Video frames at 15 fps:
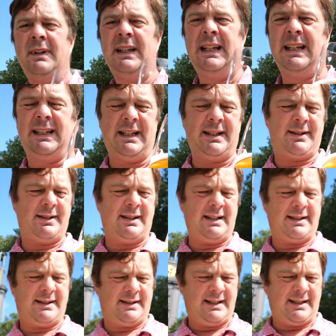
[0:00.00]
Yeah, and
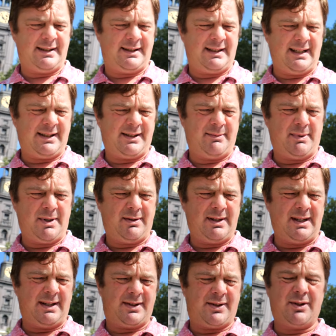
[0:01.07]
that's about
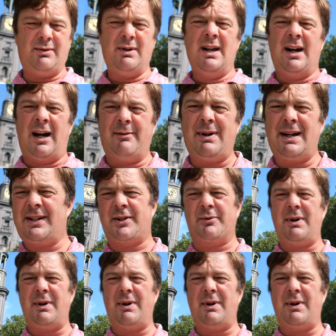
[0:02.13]
it. So I'm ready to